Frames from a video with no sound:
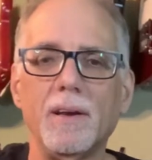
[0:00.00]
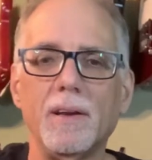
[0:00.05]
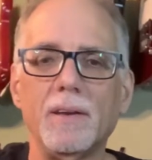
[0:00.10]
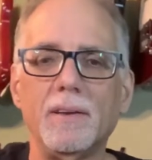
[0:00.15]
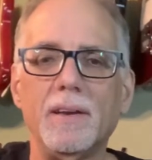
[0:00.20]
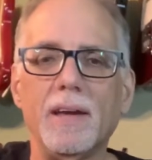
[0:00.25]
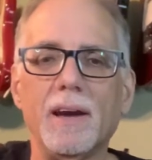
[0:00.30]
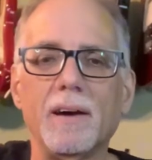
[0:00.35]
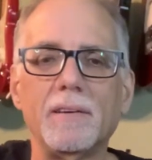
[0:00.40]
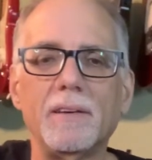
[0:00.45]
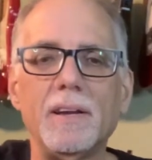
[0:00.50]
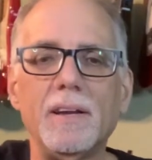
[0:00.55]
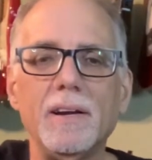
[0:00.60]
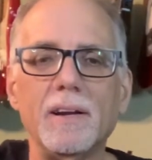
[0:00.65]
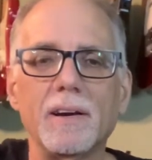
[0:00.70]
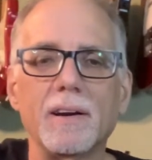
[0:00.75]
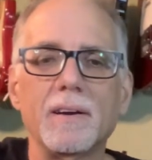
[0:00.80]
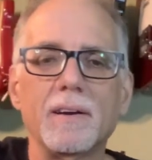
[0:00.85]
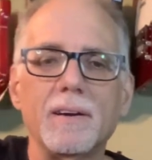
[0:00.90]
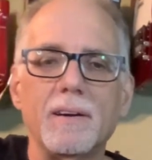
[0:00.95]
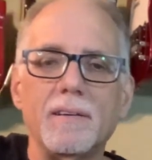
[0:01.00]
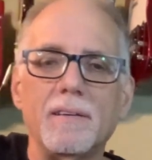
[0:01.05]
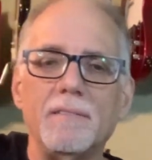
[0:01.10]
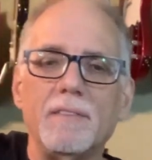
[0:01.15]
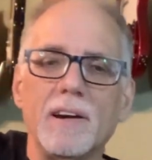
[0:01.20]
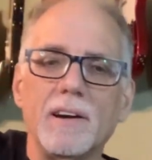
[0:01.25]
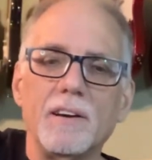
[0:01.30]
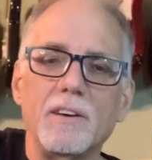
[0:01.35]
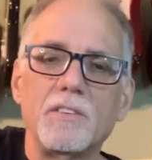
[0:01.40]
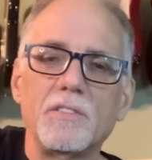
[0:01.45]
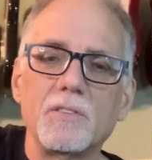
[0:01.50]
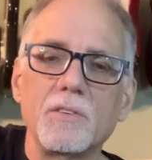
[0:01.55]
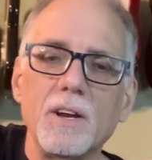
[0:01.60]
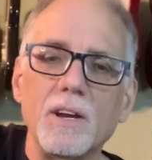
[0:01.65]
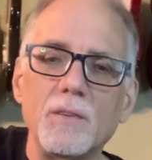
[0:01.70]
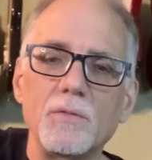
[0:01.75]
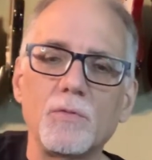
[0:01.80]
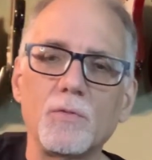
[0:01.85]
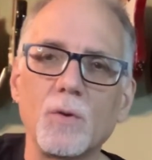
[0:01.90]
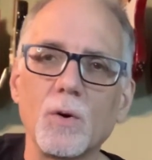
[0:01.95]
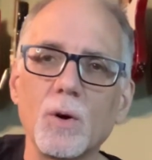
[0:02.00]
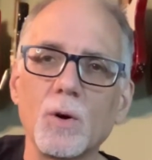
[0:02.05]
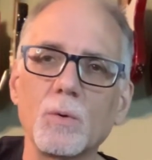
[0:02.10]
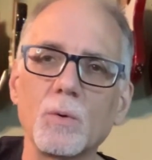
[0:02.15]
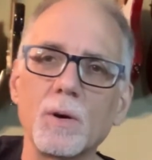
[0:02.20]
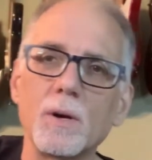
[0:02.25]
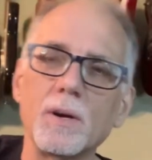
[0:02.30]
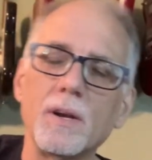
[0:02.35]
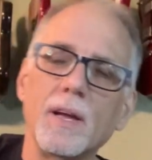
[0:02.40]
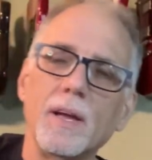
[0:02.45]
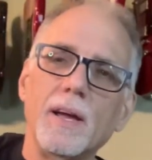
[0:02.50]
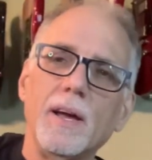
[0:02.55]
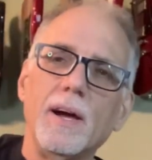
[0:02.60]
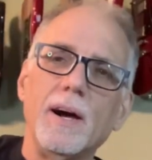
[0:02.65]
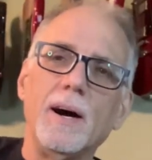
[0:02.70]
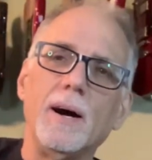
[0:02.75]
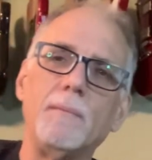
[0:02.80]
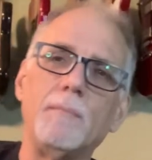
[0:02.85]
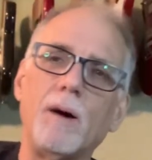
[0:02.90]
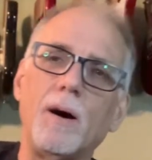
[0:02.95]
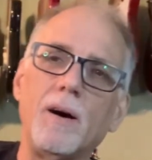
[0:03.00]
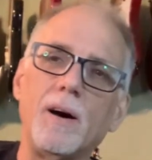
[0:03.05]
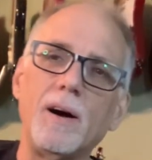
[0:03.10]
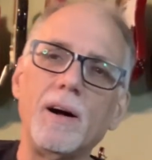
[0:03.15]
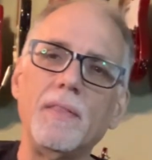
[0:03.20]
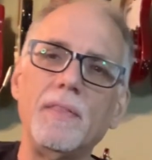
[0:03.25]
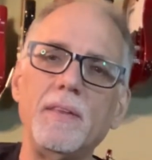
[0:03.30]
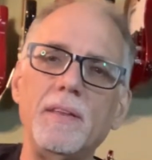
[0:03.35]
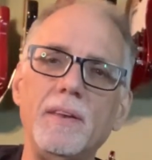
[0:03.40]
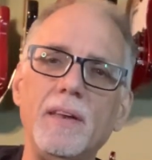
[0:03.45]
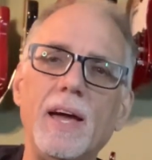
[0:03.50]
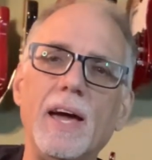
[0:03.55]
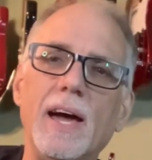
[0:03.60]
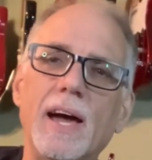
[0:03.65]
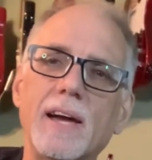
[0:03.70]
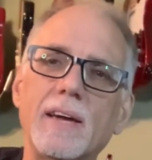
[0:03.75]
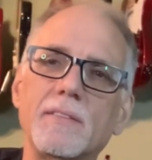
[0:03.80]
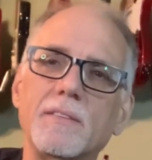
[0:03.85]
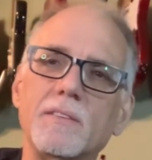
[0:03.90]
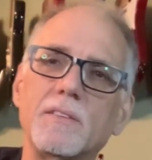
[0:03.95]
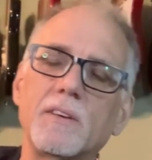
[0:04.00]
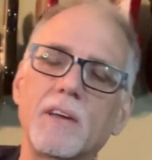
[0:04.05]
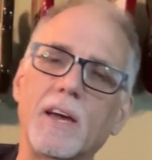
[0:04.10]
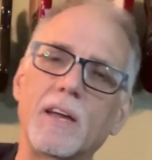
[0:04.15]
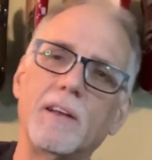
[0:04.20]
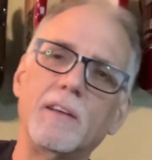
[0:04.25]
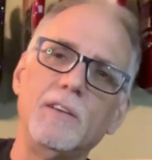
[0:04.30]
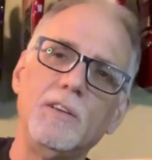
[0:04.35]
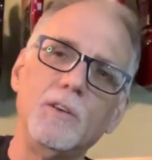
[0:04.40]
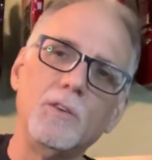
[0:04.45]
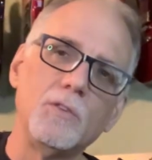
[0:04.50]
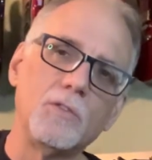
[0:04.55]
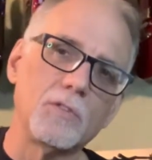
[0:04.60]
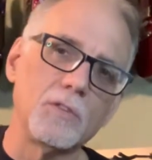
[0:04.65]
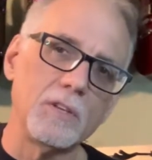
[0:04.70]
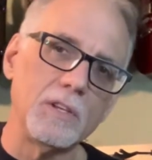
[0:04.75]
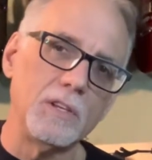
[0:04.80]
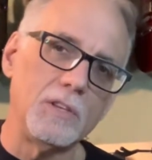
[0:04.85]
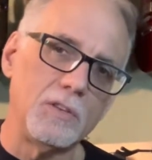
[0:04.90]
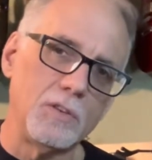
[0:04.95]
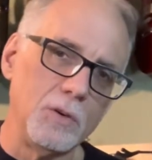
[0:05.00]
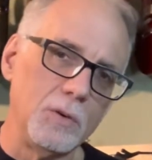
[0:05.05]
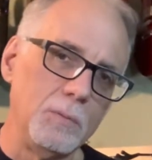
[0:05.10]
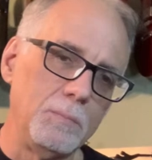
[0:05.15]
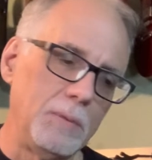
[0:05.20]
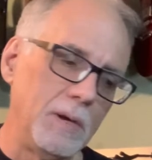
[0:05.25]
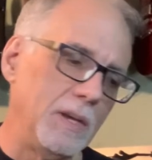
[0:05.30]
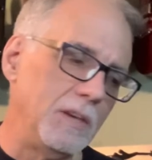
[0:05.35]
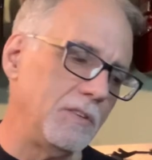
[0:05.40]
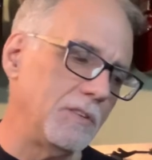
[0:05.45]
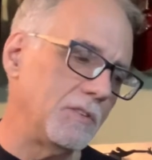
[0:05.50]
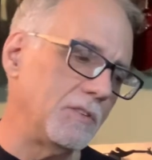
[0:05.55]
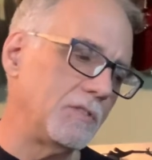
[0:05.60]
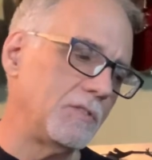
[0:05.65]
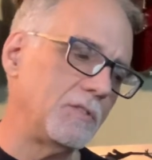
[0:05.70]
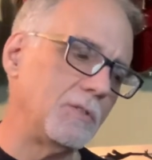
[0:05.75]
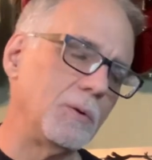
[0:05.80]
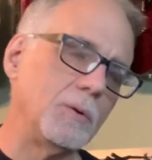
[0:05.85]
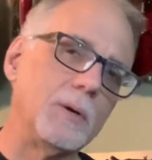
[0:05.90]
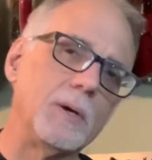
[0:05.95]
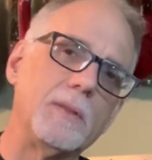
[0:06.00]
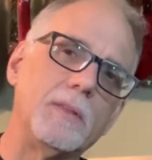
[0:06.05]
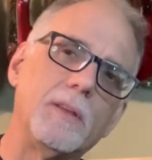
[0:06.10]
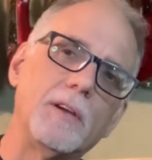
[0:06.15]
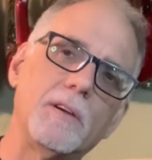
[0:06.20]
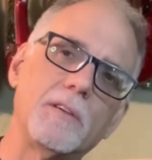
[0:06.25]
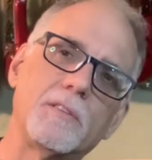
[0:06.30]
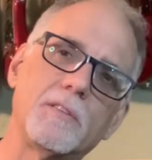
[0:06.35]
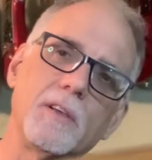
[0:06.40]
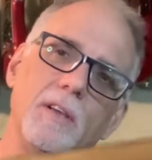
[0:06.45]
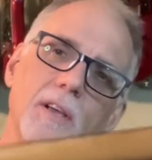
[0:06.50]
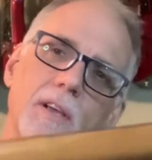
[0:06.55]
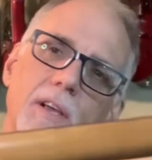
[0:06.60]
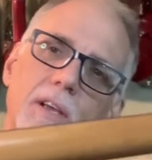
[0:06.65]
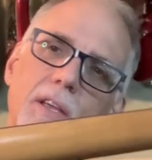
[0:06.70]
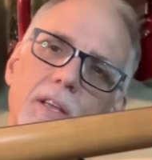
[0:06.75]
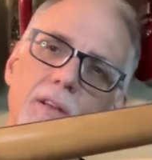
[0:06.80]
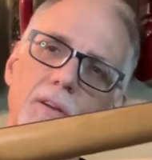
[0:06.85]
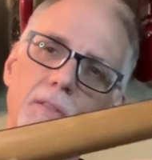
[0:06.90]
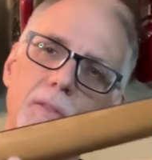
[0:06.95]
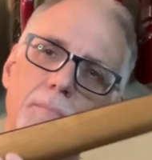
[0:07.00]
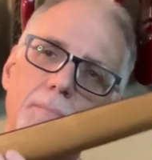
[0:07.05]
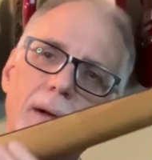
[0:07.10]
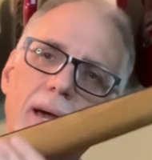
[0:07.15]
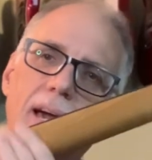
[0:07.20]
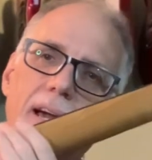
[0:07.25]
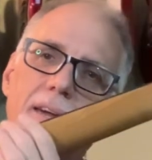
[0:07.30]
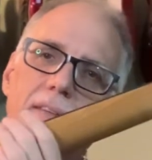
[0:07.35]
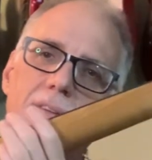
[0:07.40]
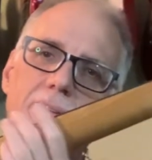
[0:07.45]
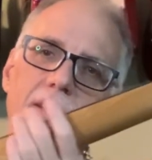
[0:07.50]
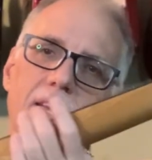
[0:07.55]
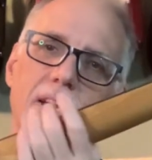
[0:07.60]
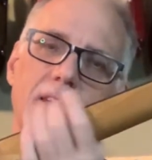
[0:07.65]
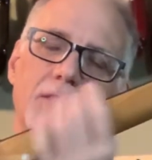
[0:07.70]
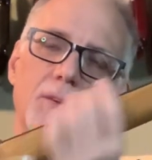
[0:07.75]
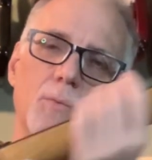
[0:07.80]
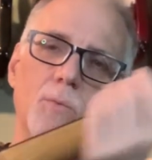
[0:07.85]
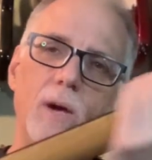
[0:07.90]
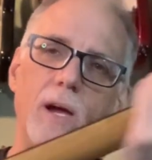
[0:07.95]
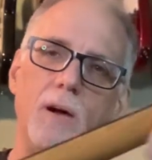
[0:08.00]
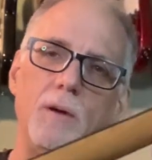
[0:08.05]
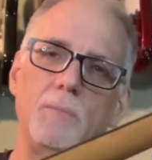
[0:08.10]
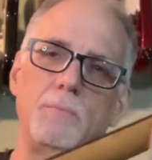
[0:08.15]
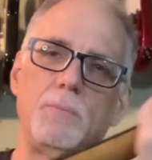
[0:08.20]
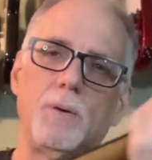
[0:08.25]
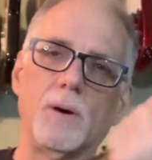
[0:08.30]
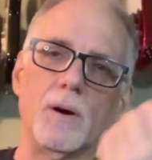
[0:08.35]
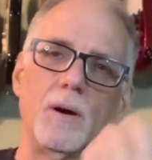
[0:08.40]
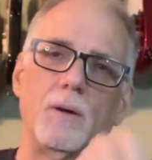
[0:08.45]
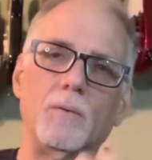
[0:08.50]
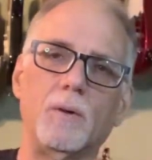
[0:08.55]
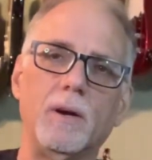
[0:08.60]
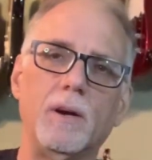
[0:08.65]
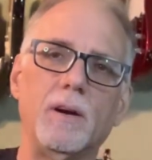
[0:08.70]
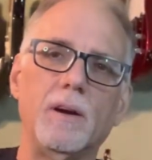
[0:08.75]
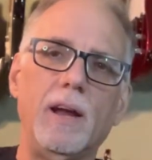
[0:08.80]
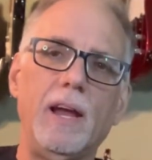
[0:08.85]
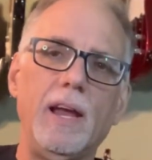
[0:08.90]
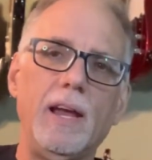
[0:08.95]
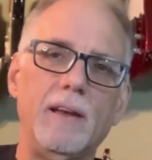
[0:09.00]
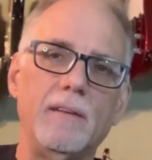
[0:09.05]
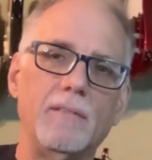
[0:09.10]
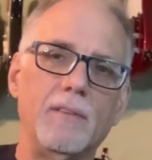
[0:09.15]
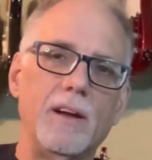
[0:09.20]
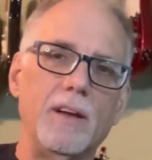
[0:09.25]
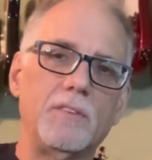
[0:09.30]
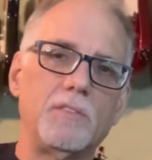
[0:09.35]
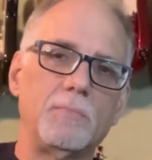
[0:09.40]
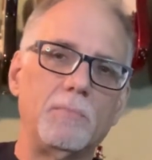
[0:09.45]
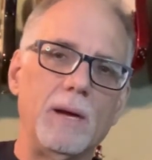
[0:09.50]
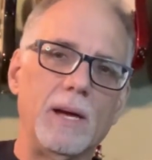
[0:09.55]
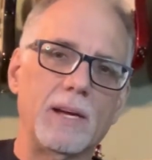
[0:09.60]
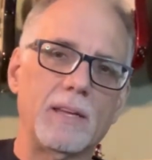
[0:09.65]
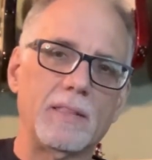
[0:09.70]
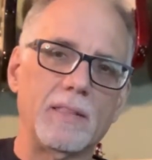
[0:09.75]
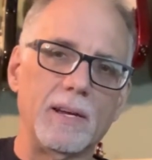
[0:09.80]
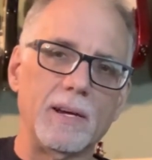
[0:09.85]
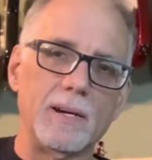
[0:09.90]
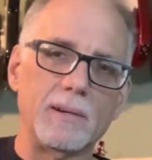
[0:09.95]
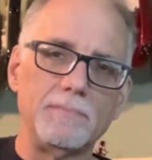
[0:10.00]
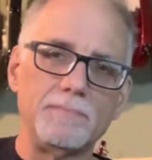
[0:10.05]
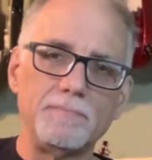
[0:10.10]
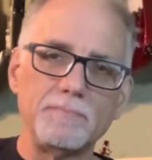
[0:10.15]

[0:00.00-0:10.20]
down here. Very straightforward. On the neck, there's kind of usually 2 pieces to it. There's, the back of the neck, the round part where your hand rests back there.